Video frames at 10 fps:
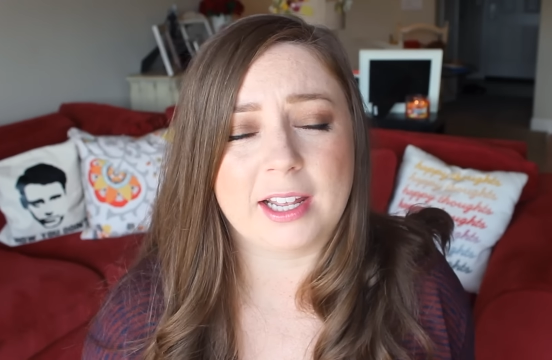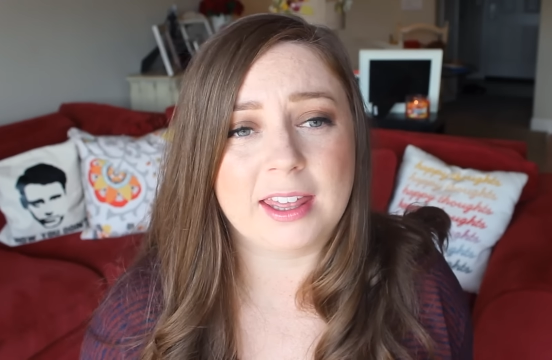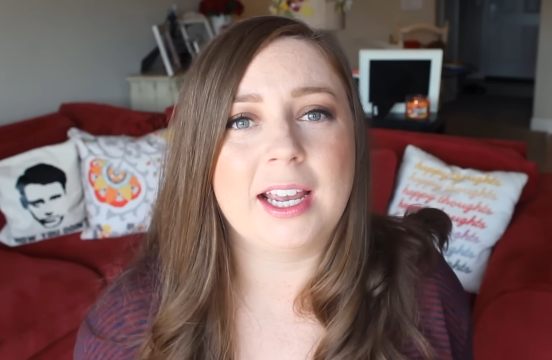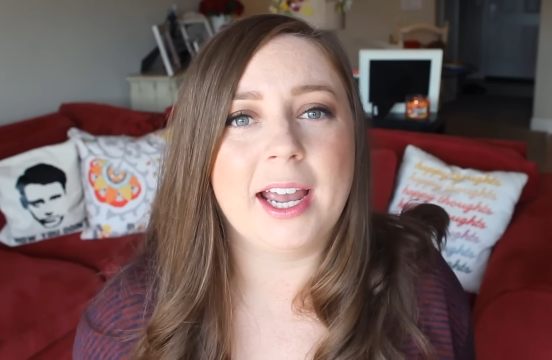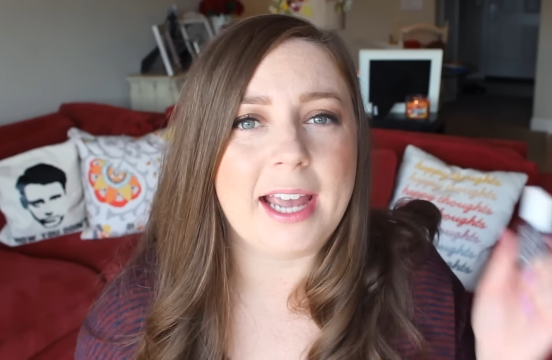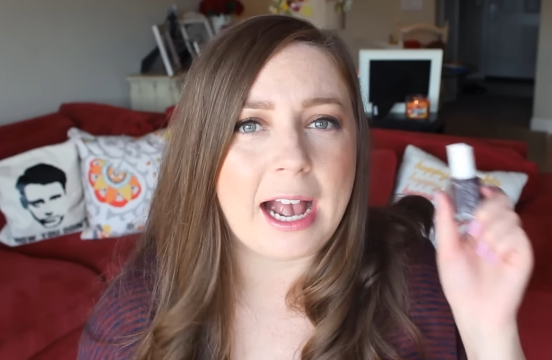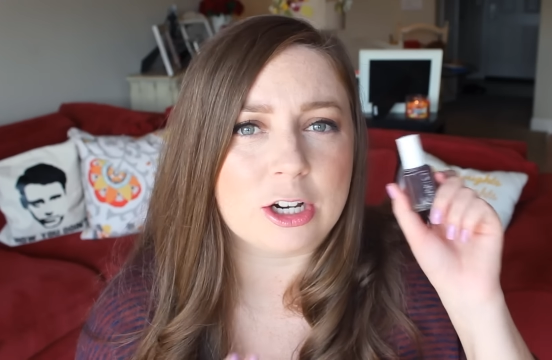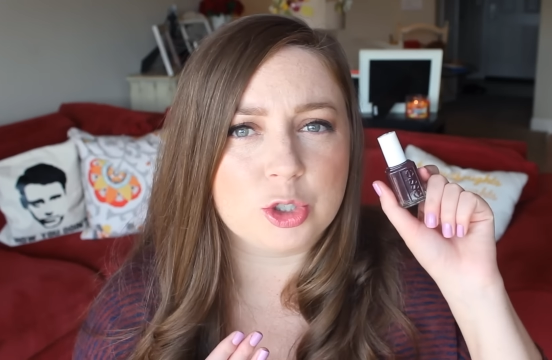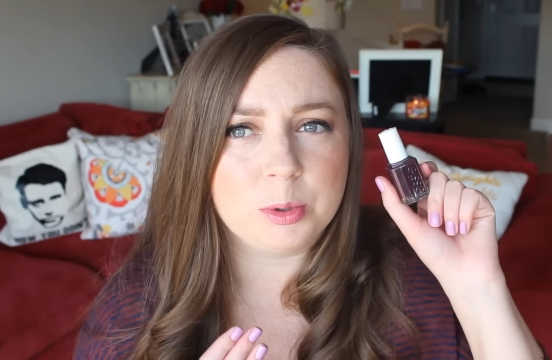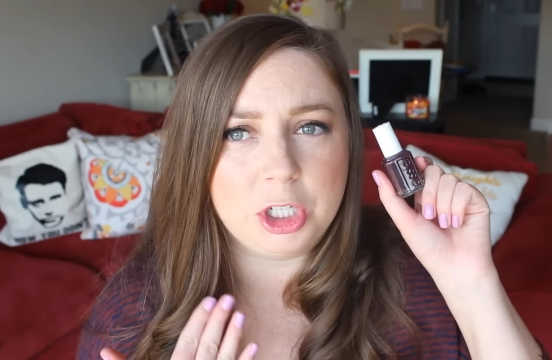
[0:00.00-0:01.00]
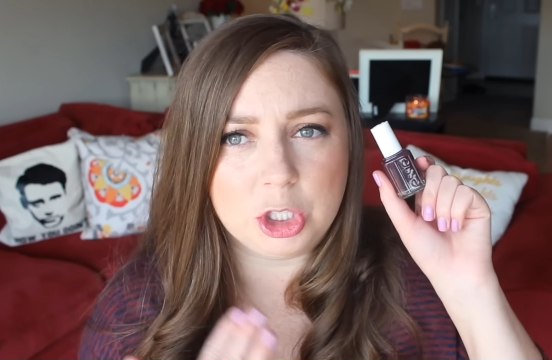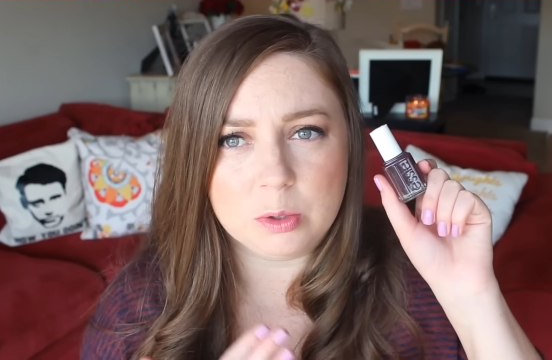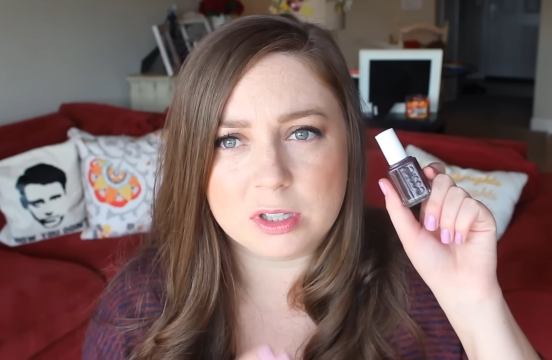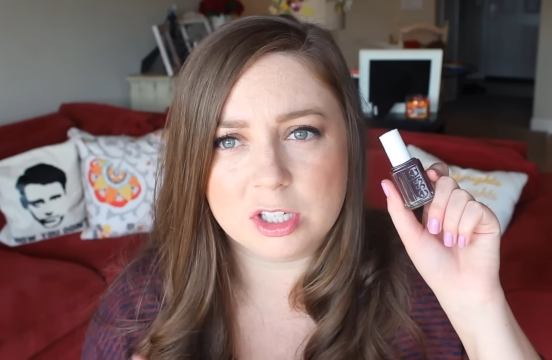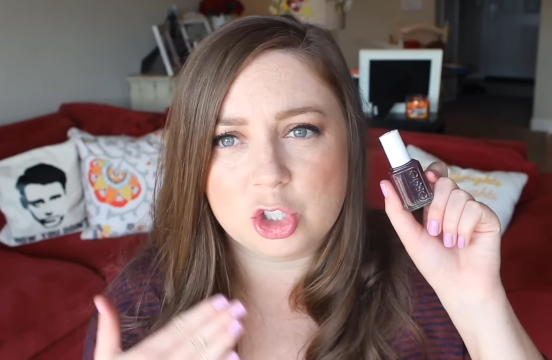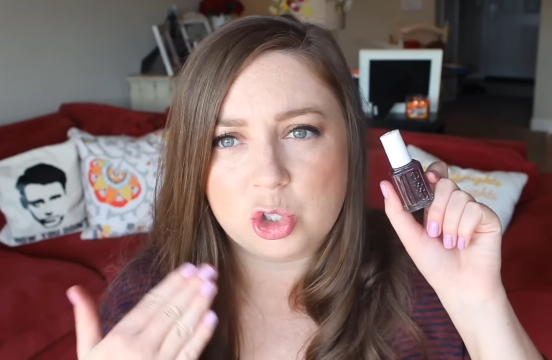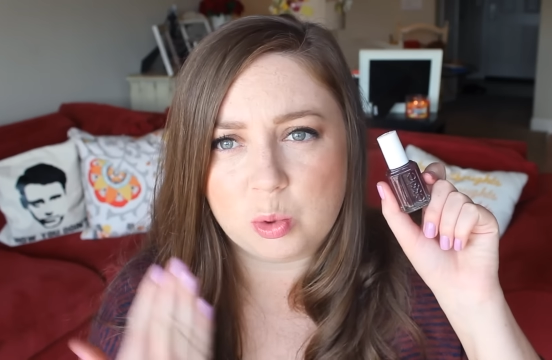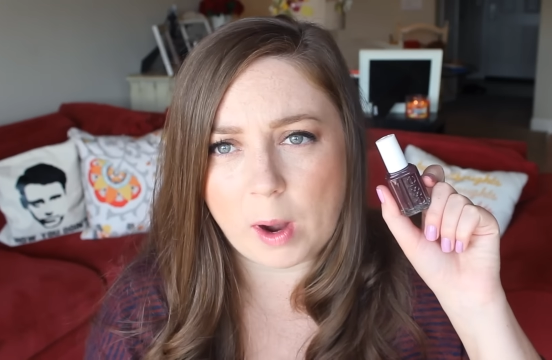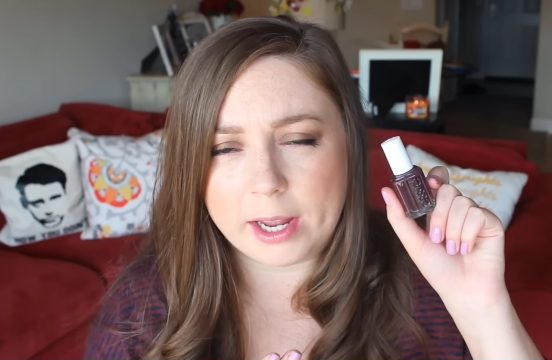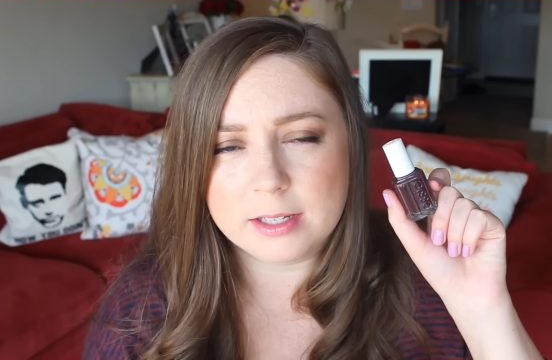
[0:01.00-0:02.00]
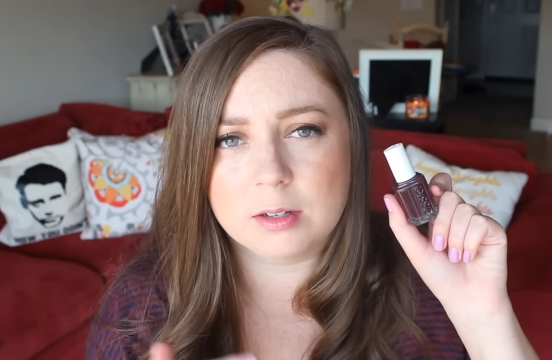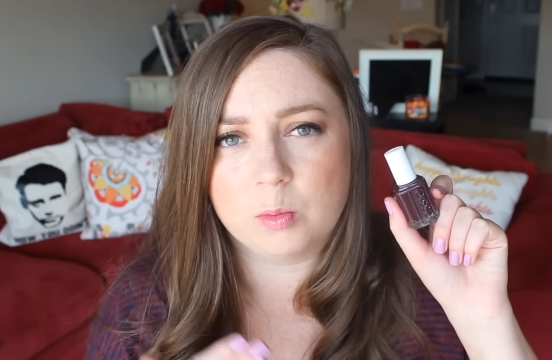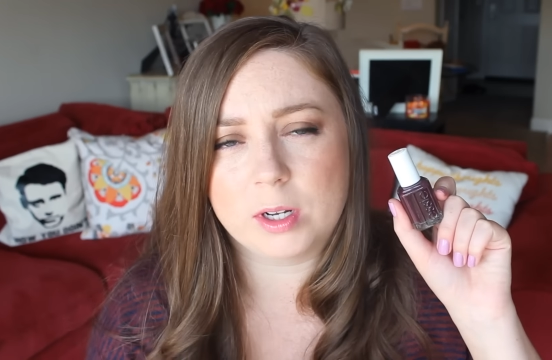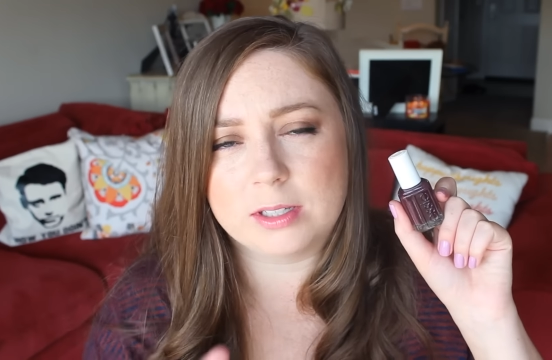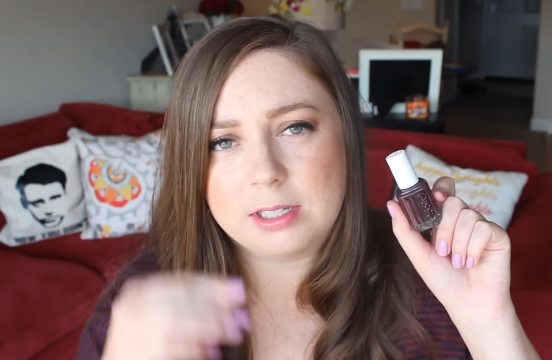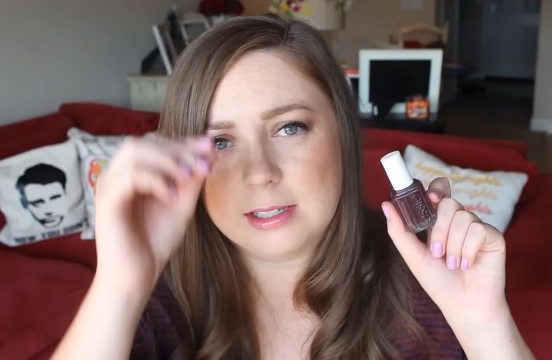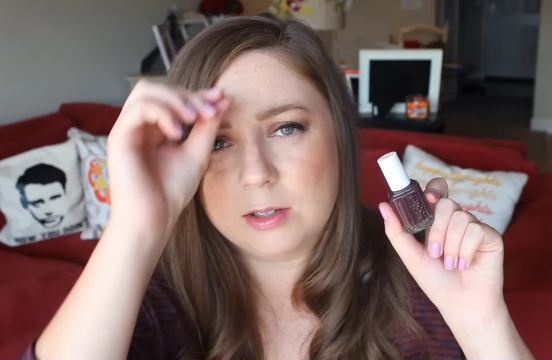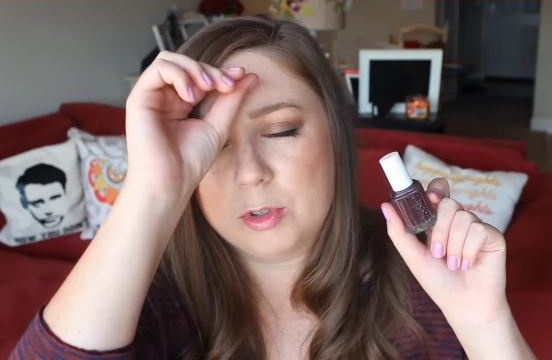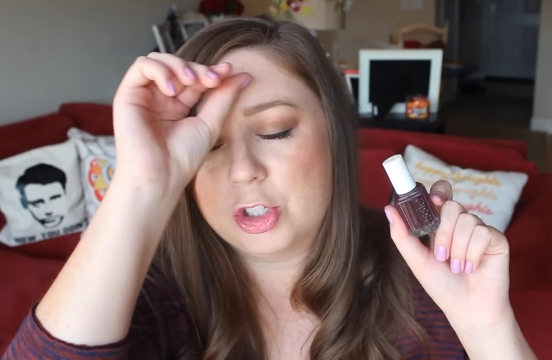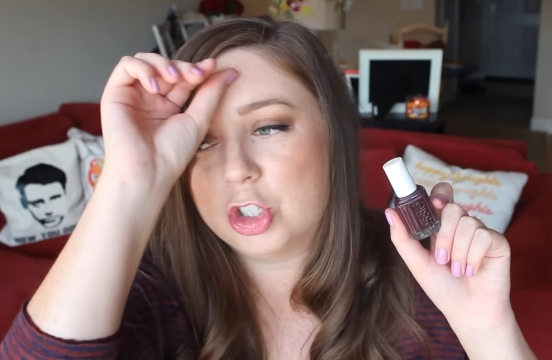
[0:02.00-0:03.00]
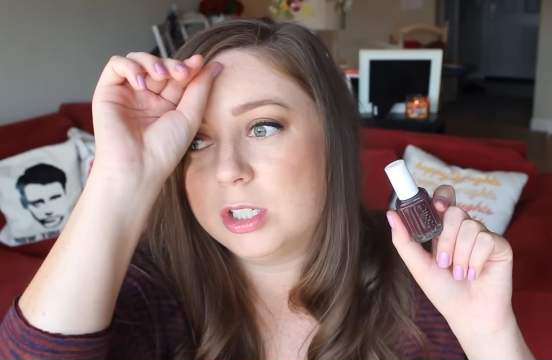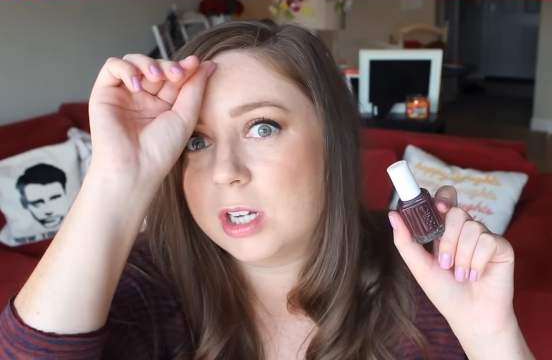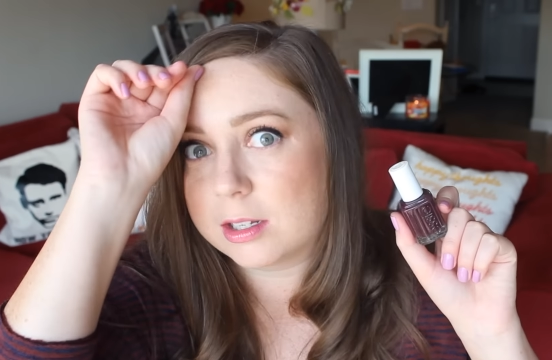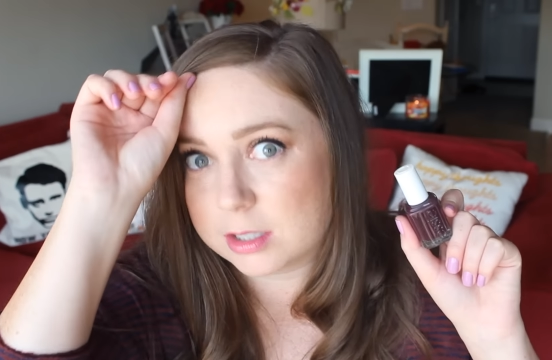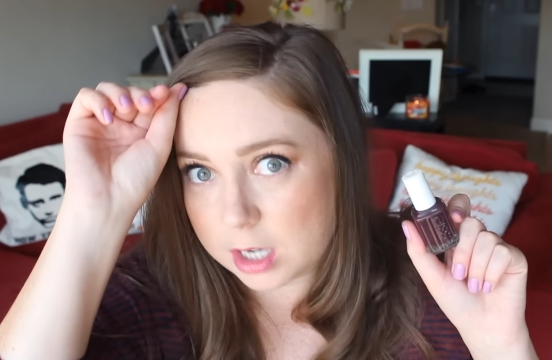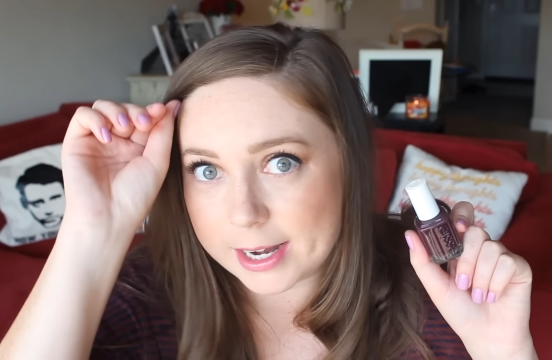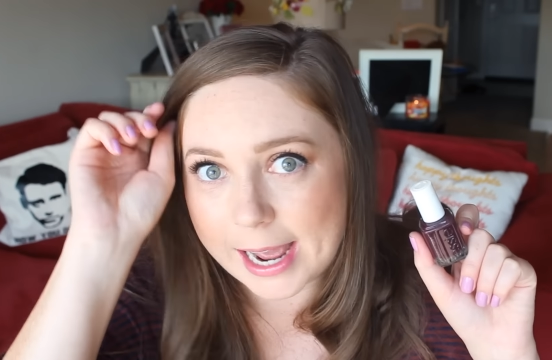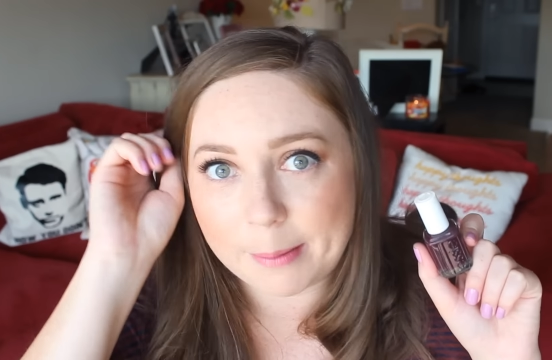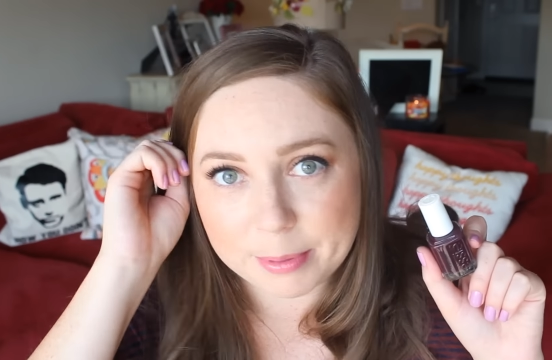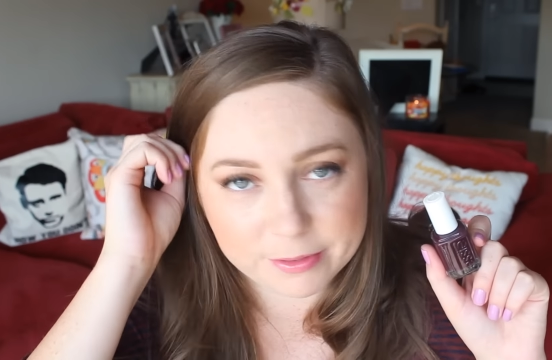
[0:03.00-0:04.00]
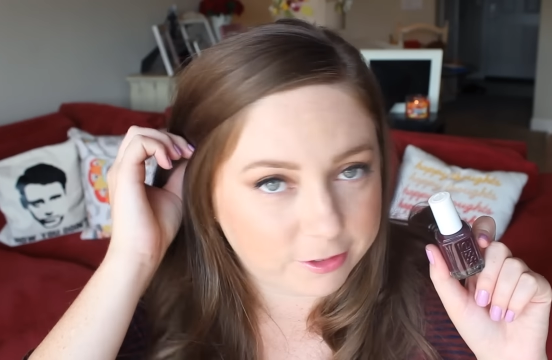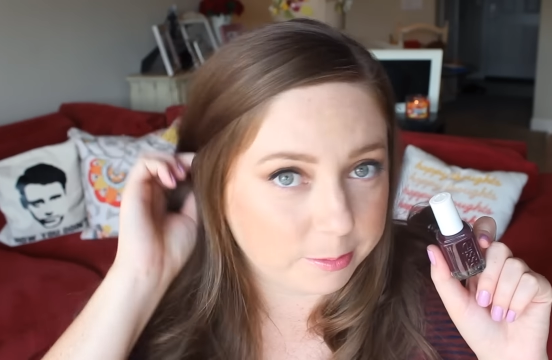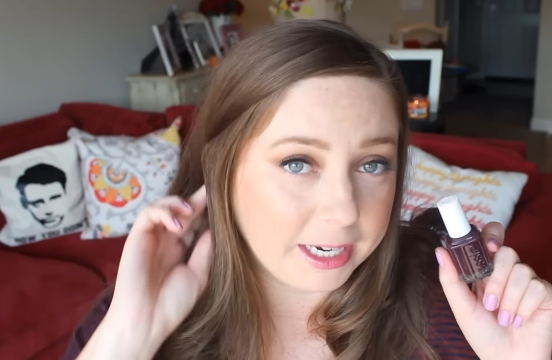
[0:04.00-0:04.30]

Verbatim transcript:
Speaker 1: I think I actually used this twice in one season, which does not happen for